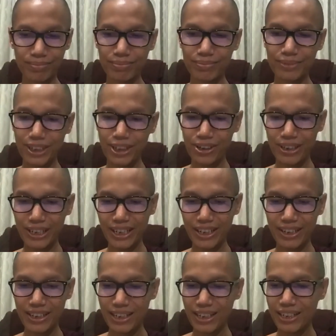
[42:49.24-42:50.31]
Okay,
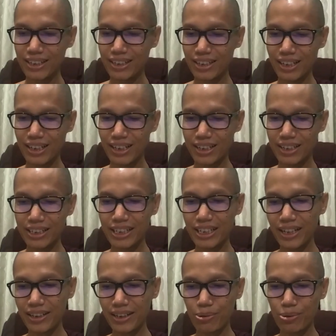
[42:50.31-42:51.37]
the
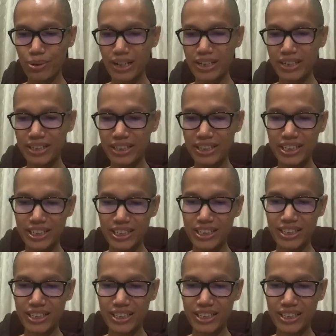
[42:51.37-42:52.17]
other ones.